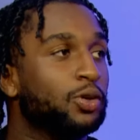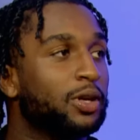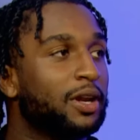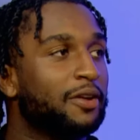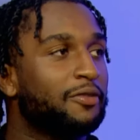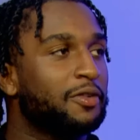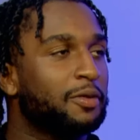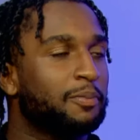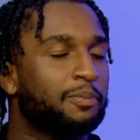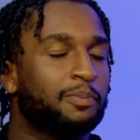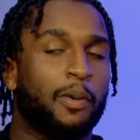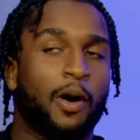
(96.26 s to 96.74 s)

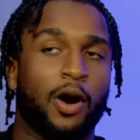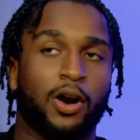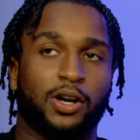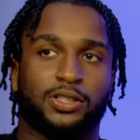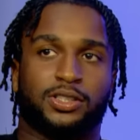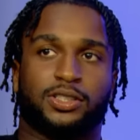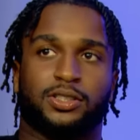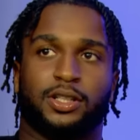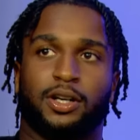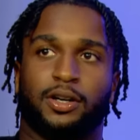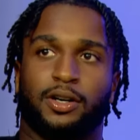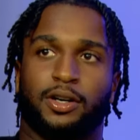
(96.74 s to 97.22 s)
different
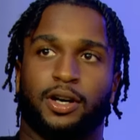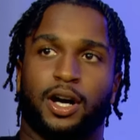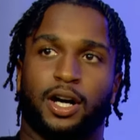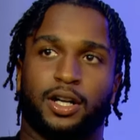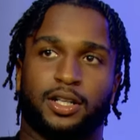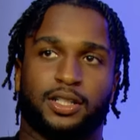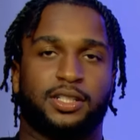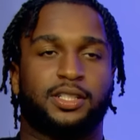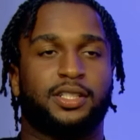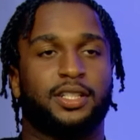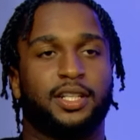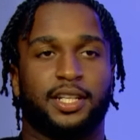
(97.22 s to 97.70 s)
parts of
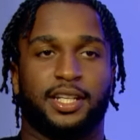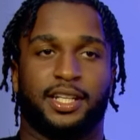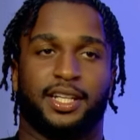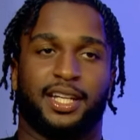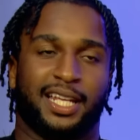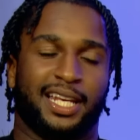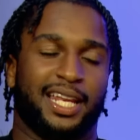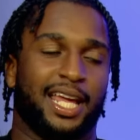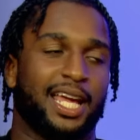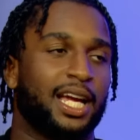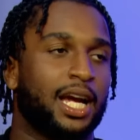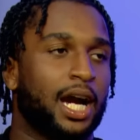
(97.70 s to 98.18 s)
the city,
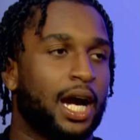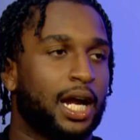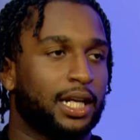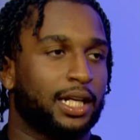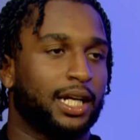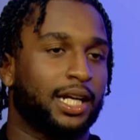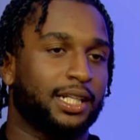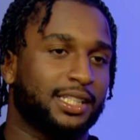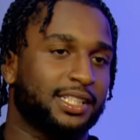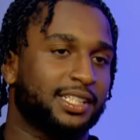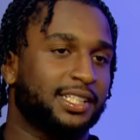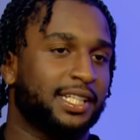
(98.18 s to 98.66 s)
and they kind of
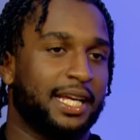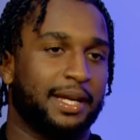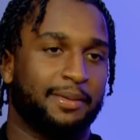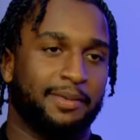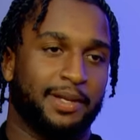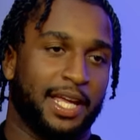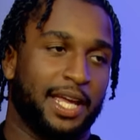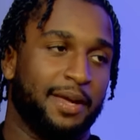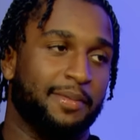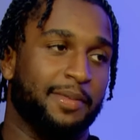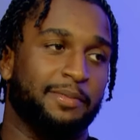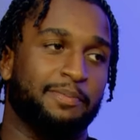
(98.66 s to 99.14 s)
got the same
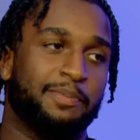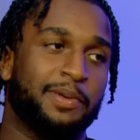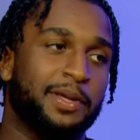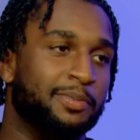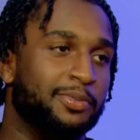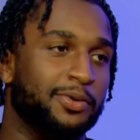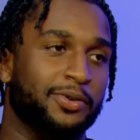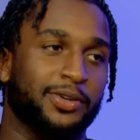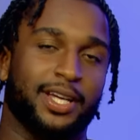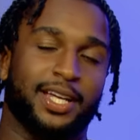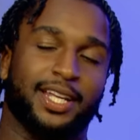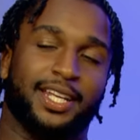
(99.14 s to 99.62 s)
name, and
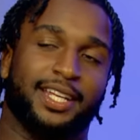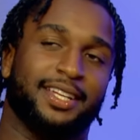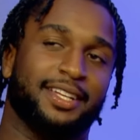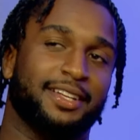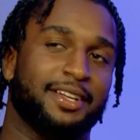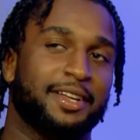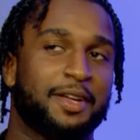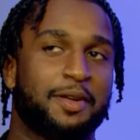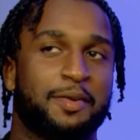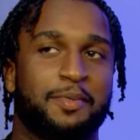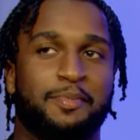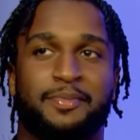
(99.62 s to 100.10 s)
people get it
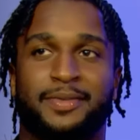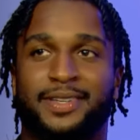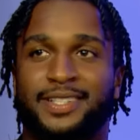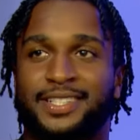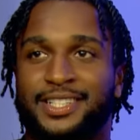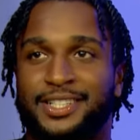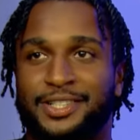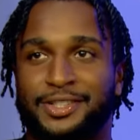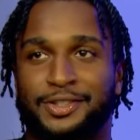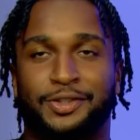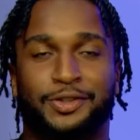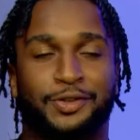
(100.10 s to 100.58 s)

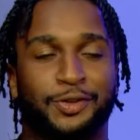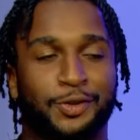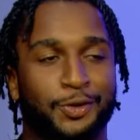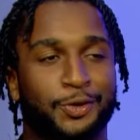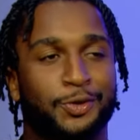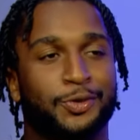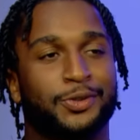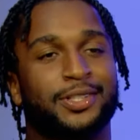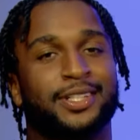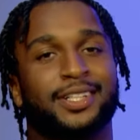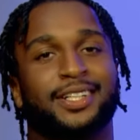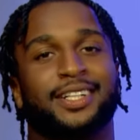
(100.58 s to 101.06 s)

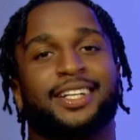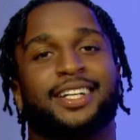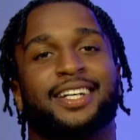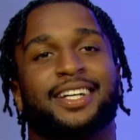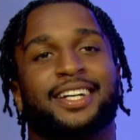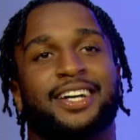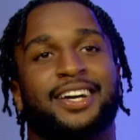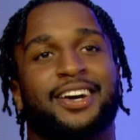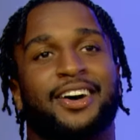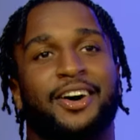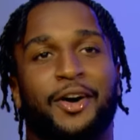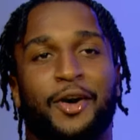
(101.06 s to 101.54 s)
misconstrued.
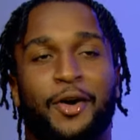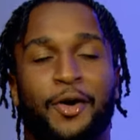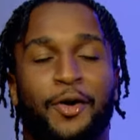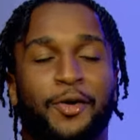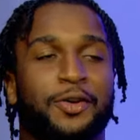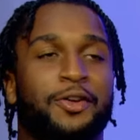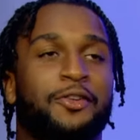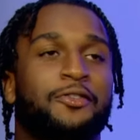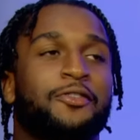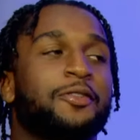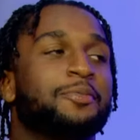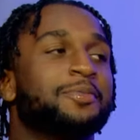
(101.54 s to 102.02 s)
Oh,
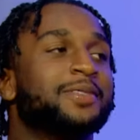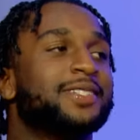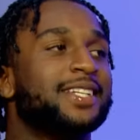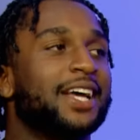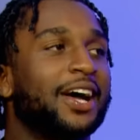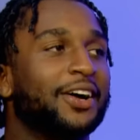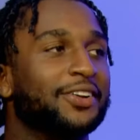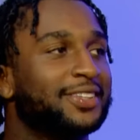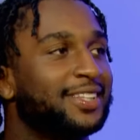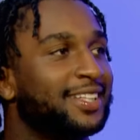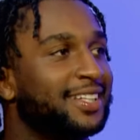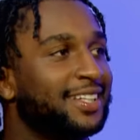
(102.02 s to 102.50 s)
you're from
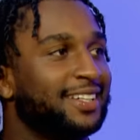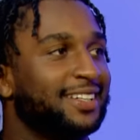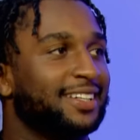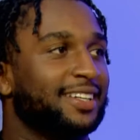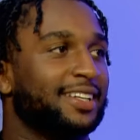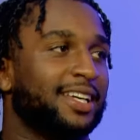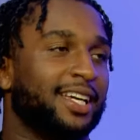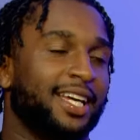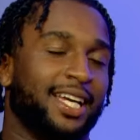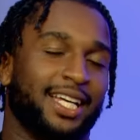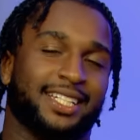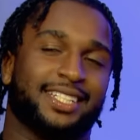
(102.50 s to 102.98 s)
Southie,
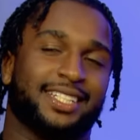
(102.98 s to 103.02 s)
and